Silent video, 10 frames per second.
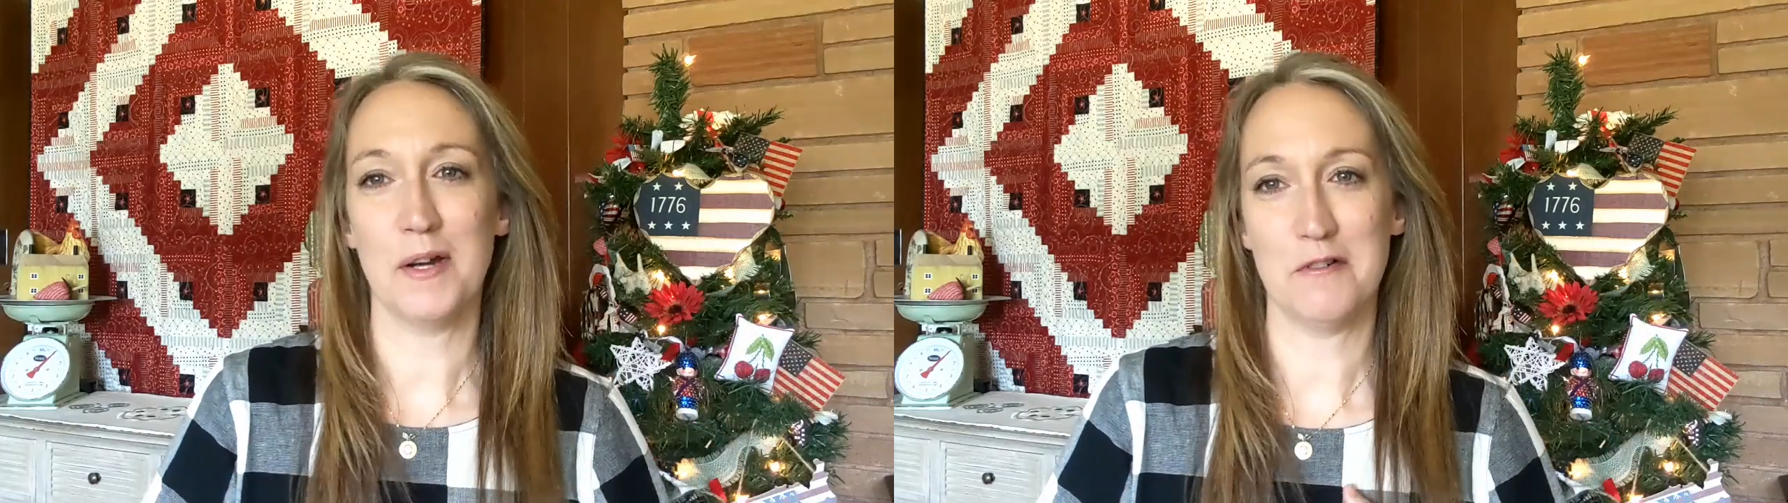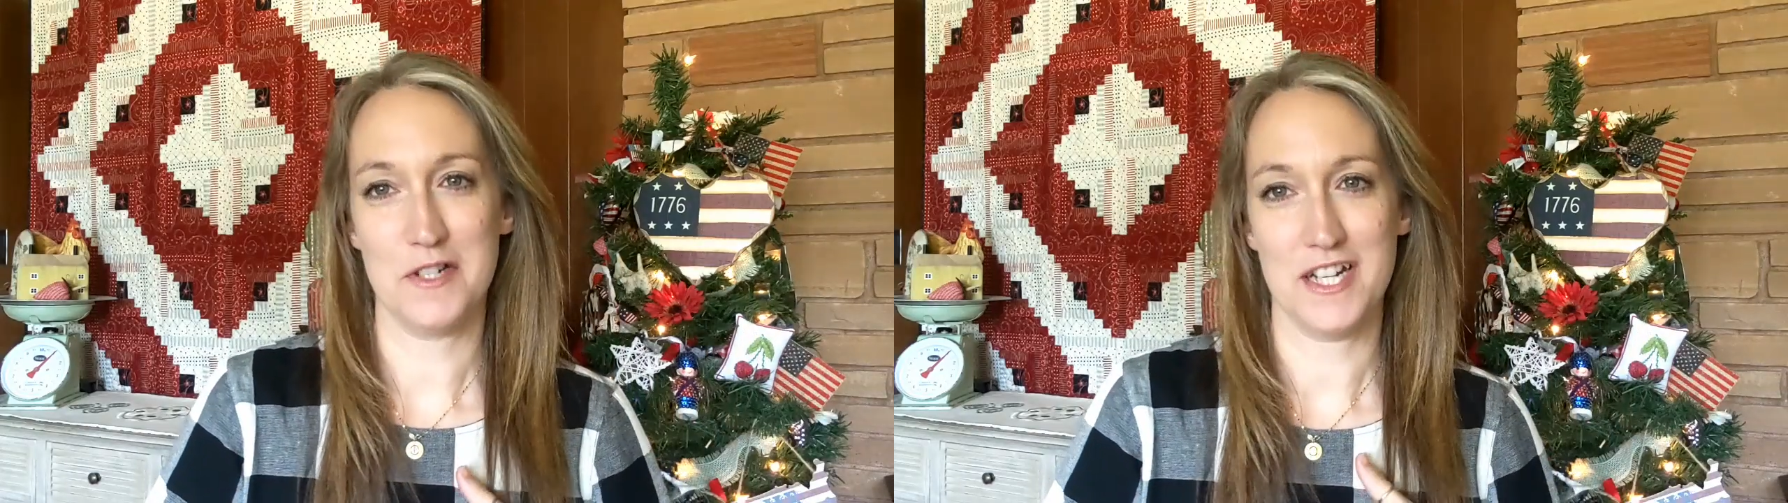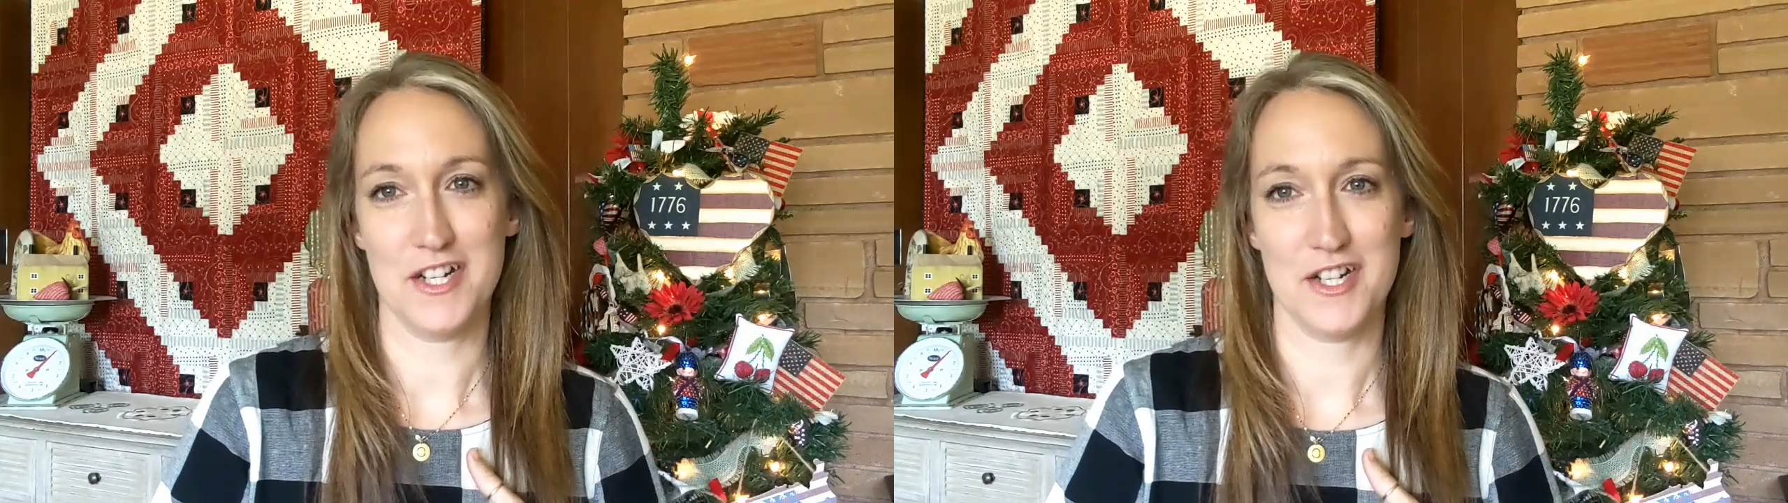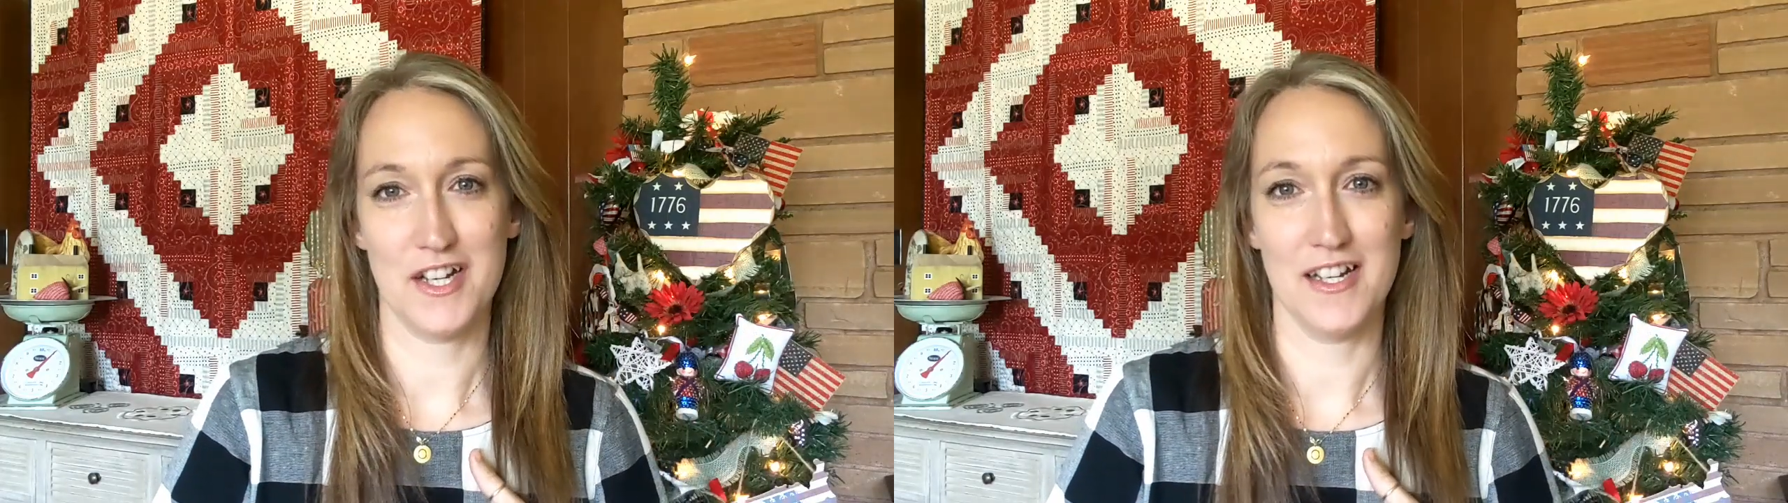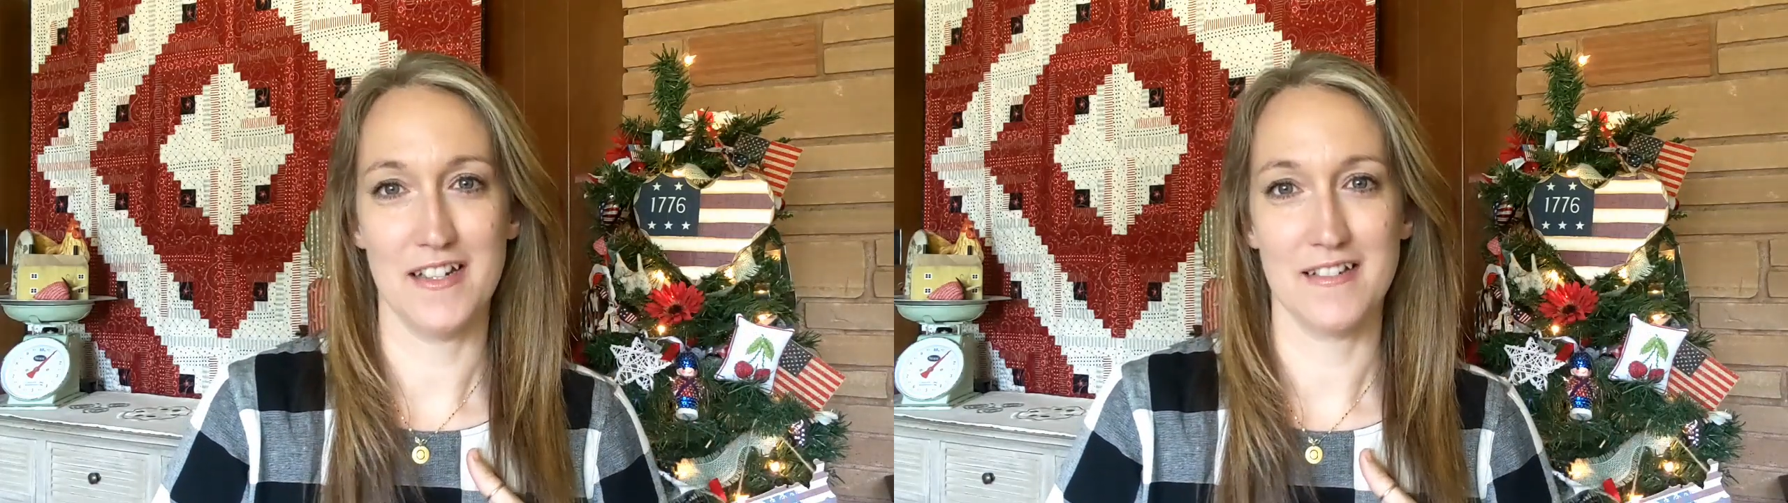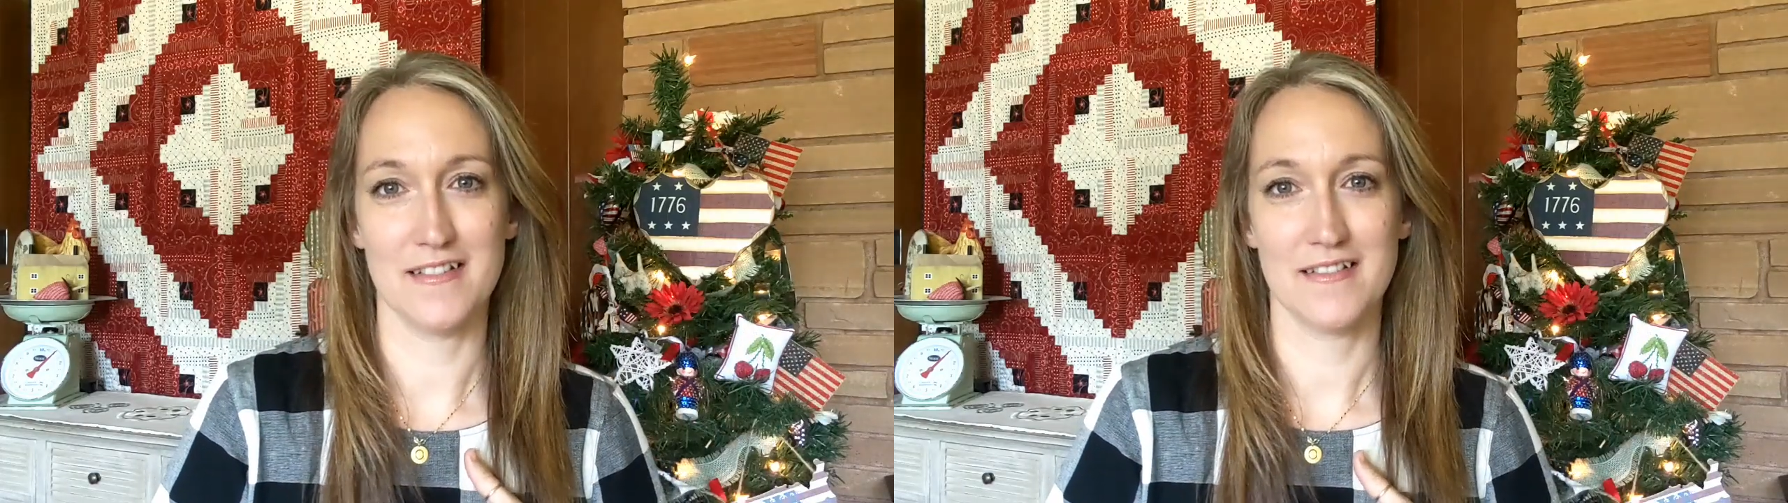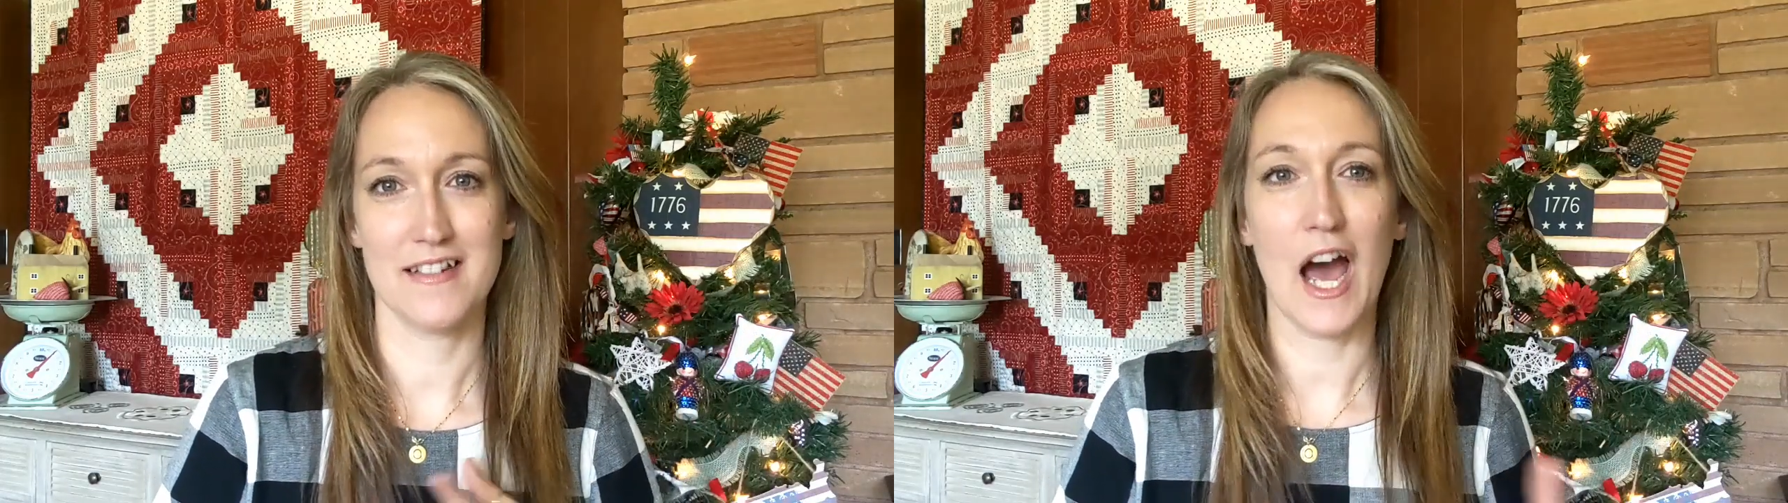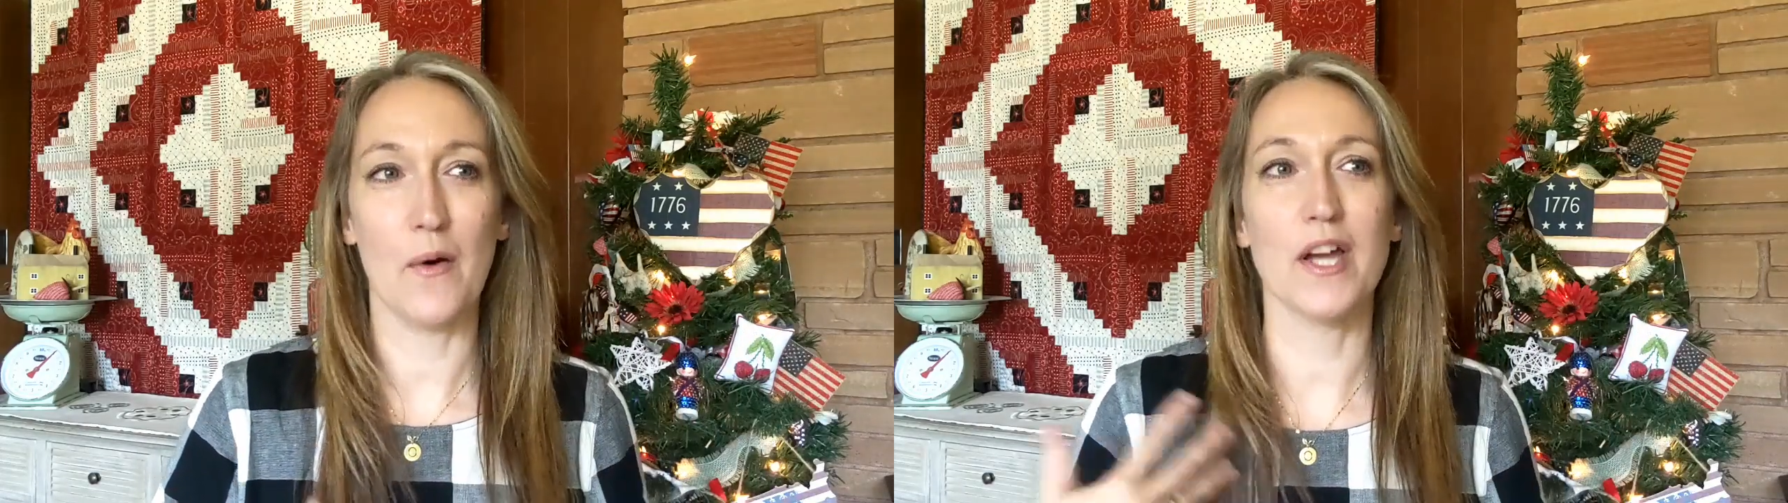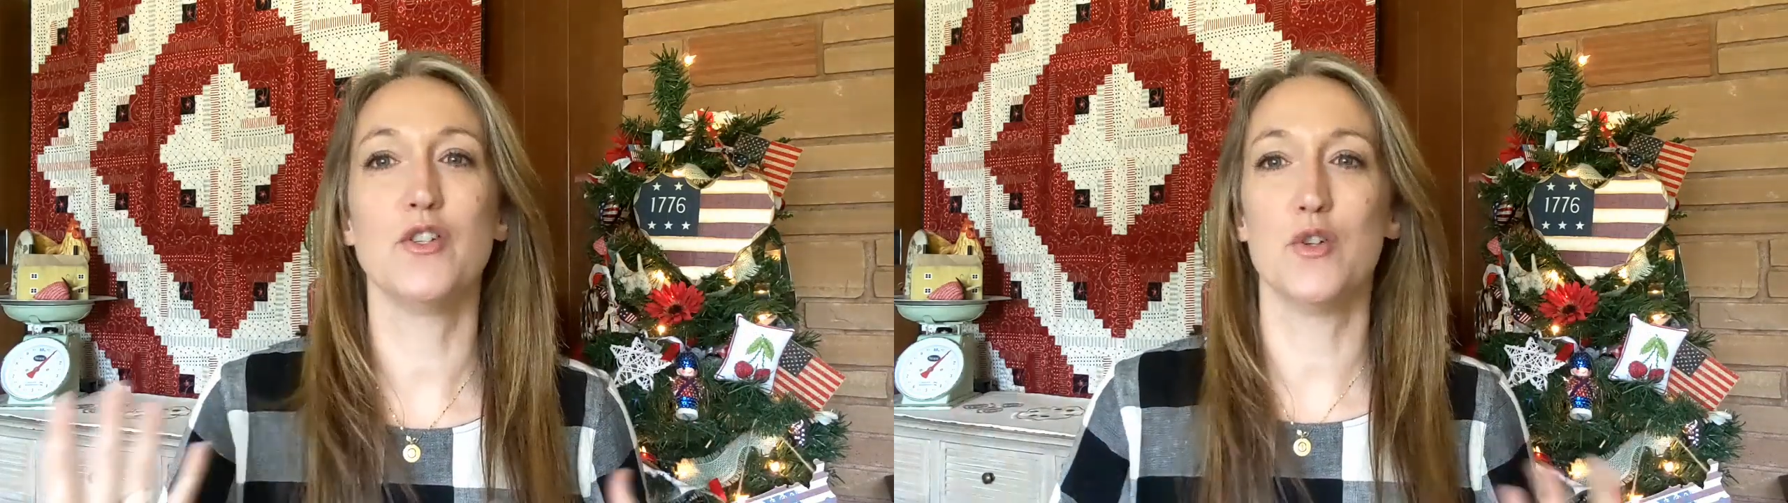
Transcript: I